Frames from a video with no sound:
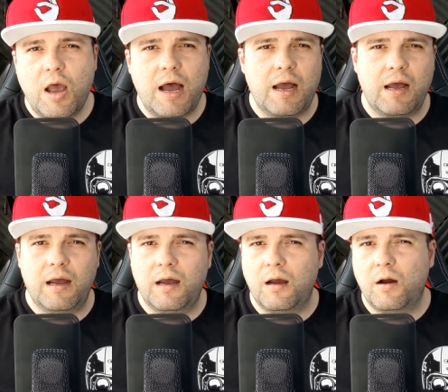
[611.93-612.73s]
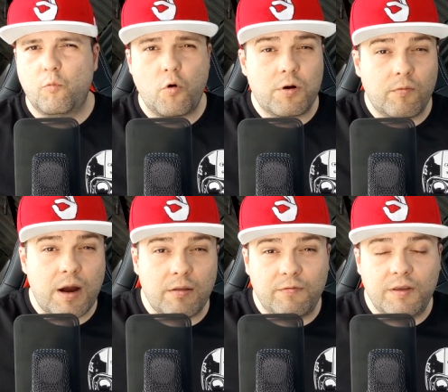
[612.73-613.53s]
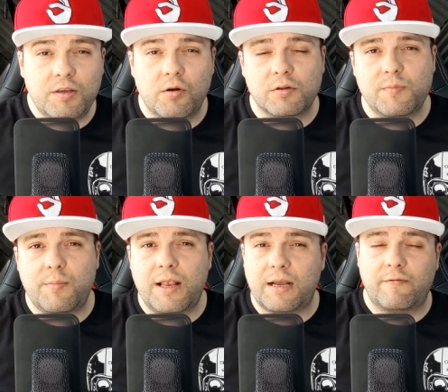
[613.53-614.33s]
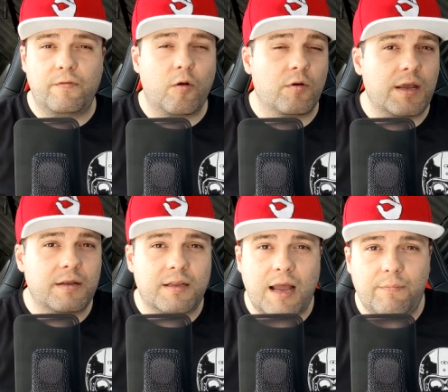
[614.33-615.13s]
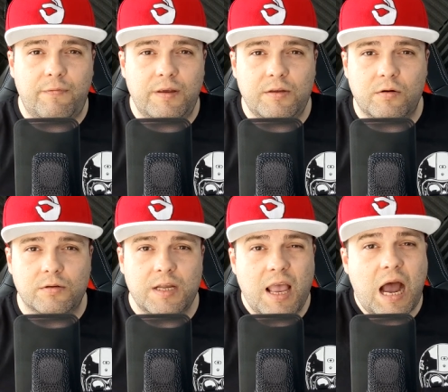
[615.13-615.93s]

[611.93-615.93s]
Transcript: uh, walk around videos, maybe like vlogging type videos.